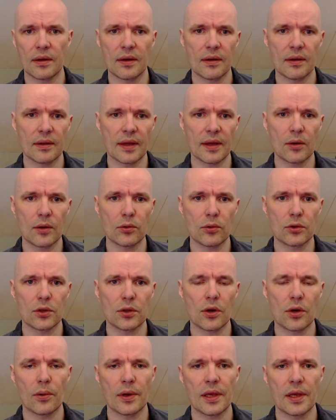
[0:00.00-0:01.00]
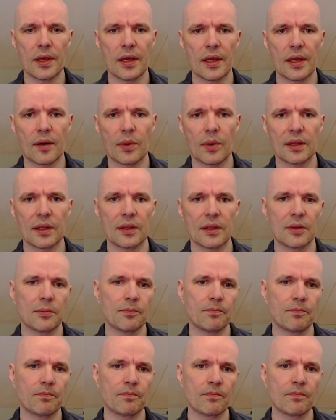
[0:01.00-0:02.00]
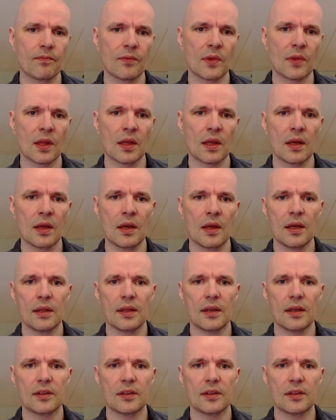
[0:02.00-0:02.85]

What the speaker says: They could go here, but then